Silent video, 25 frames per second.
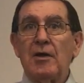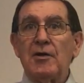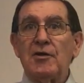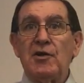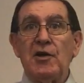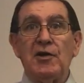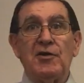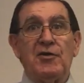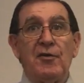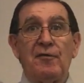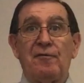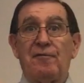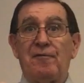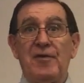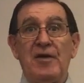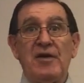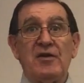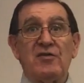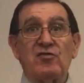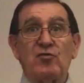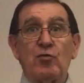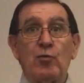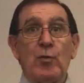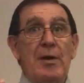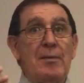Did the
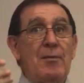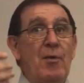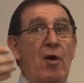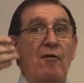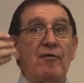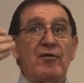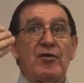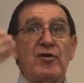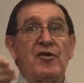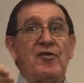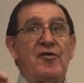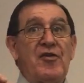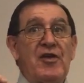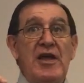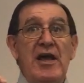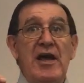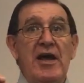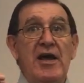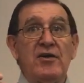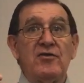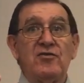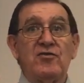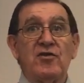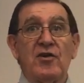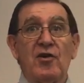fish swim over to the
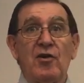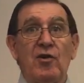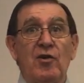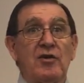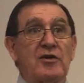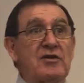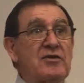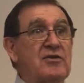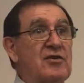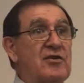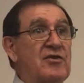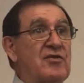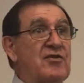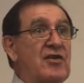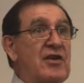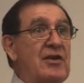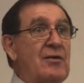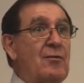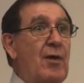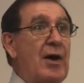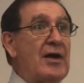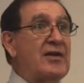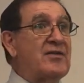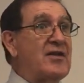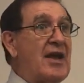edge and look to see
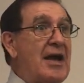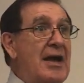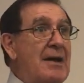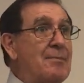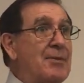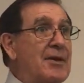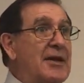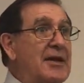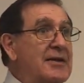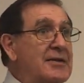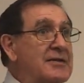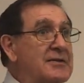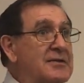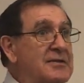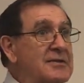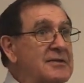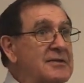what's happening?